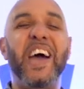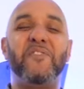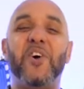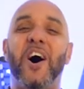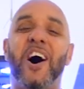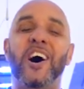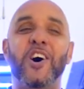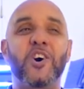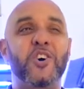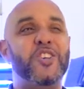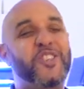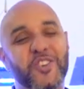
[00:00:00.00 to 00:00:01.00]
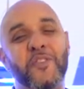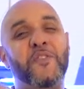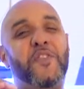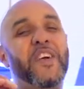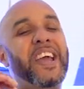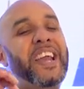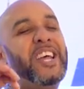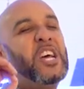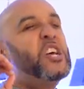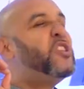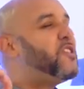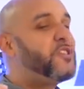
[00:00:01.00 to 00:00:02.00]
I've got something
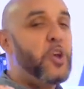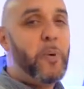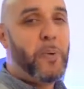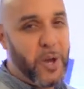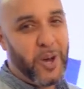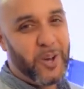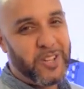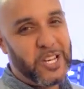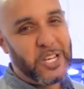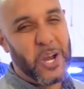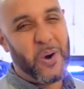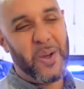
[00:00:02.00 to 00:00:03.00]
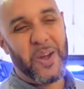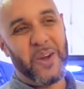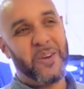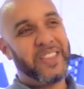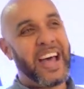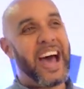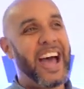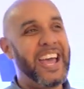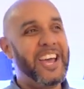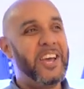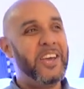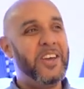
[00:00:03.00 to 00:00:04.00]
super cool to show you
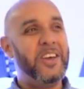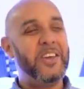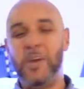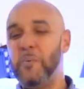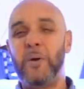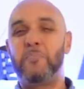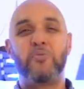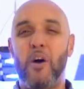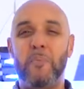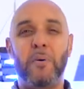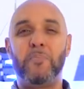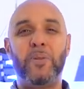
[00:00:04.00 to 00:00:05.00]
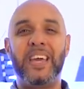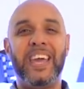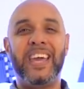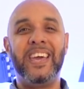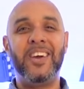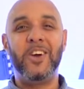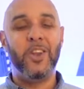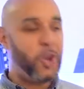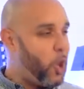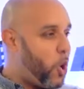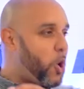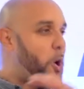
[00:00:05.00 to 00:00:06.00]
that you would probably
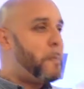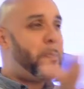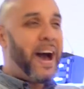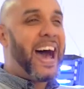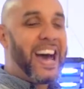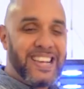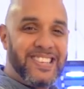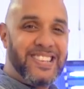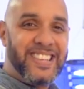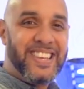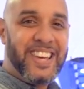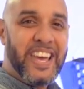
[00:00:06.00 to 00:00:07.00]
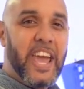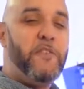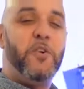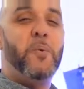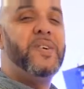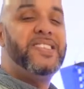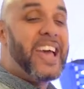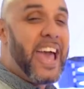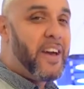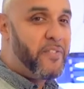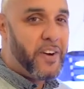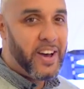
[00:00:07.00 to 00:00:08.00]
look past if you was
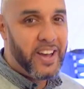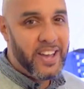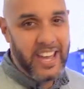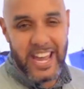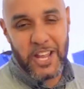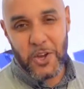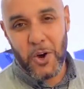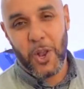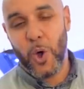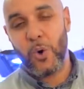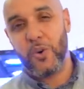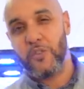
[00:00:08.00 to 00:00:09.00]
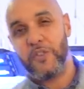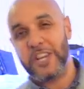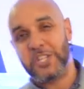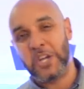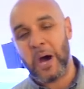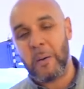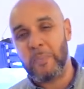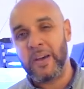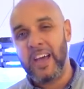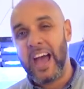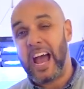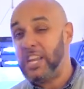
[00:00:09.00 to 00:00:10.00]
ever in your local fish
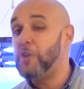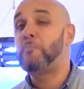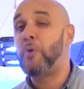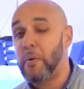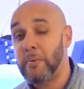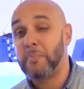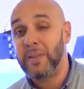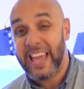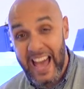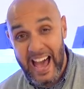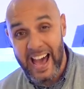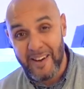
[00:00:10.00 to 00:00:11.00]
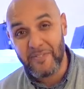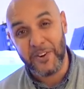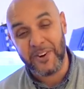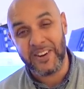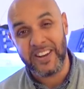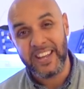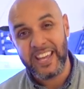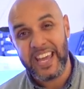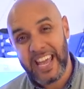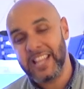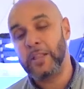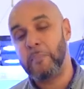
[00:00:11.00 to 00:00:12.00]
shop and you probably have done
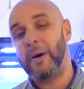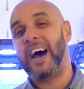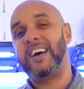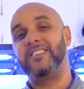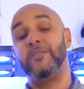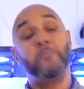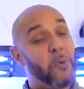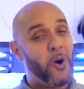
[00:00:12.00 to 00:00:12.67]
in the past.